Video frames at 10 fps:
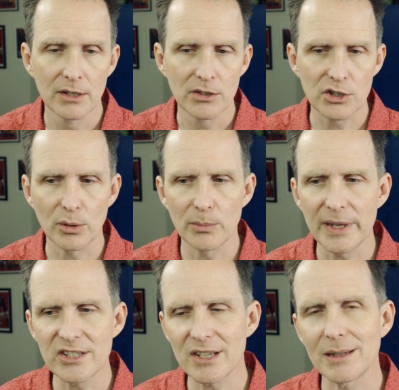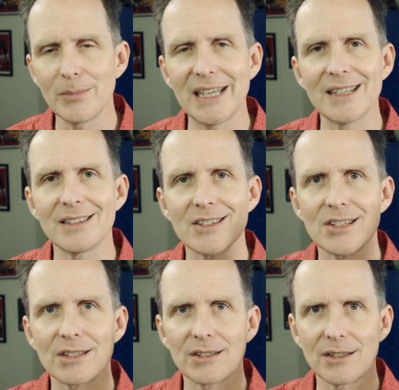So it basically
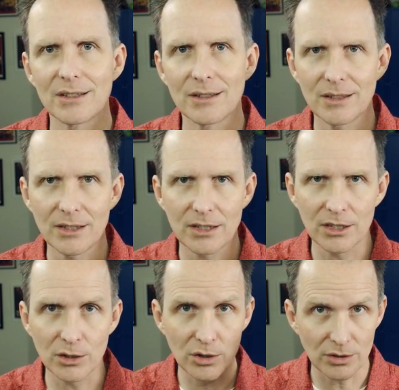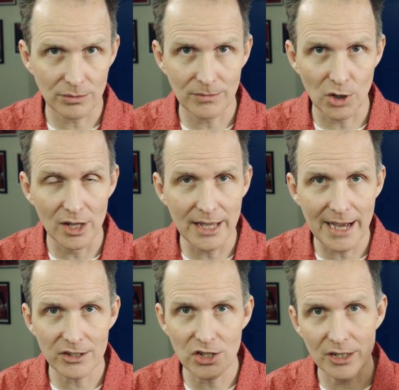means you call
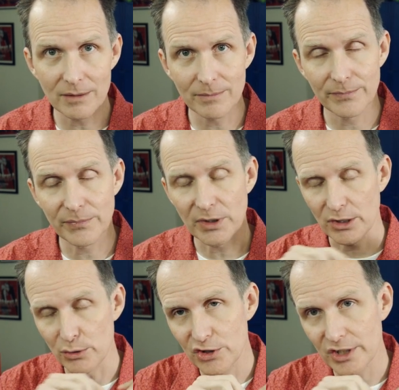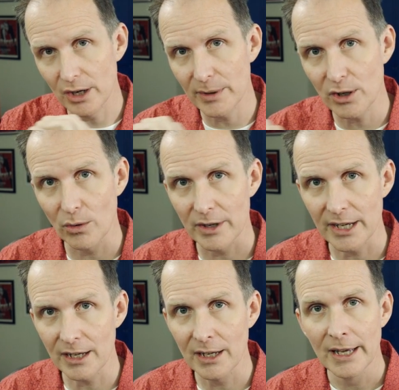action, you start
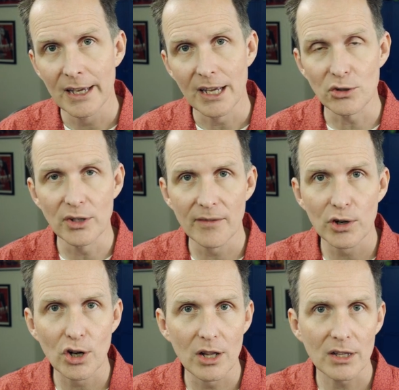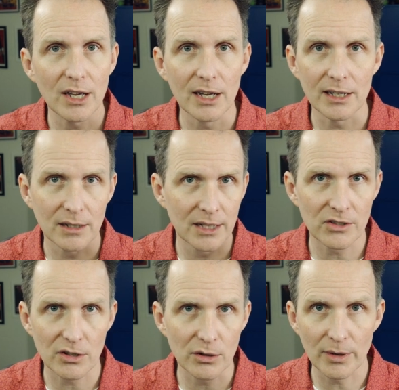recording, and you never call cut as the
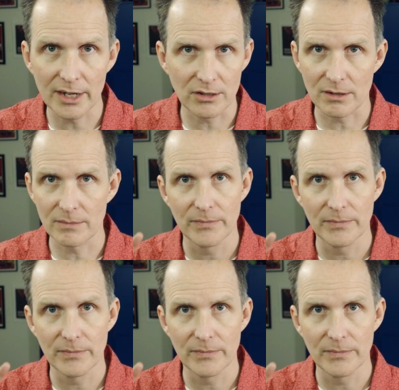director.